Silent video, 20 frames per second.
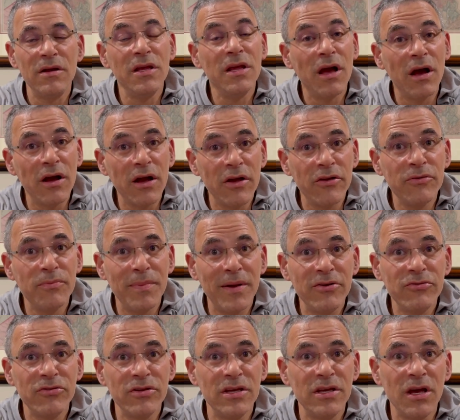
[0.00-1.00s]
young,
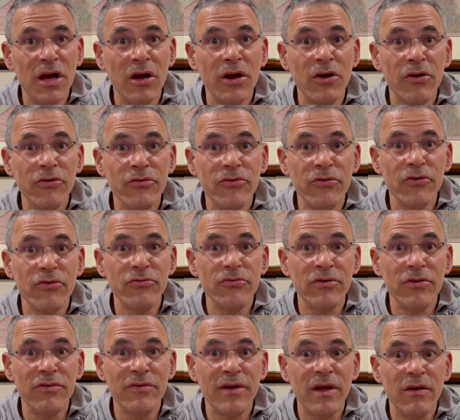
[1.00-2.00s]
especially younger
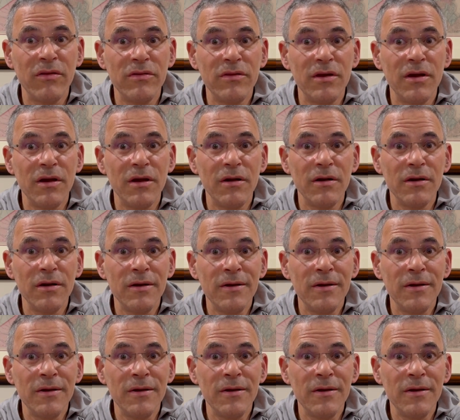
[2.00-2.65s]
surgeons out there,